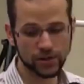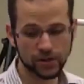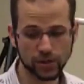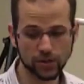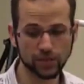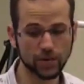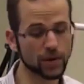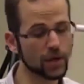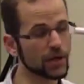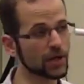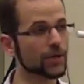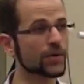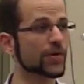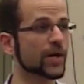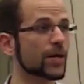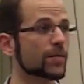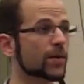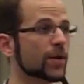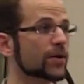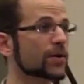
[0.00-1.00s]
osteoporotic
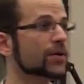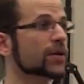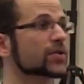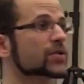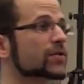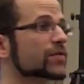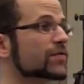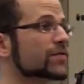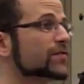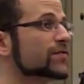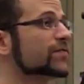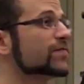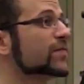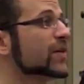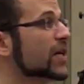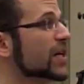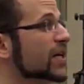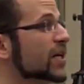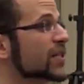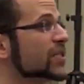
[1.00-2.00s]
grandmother, that's
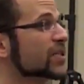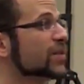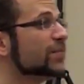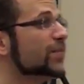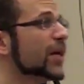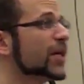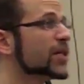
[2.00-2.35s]
the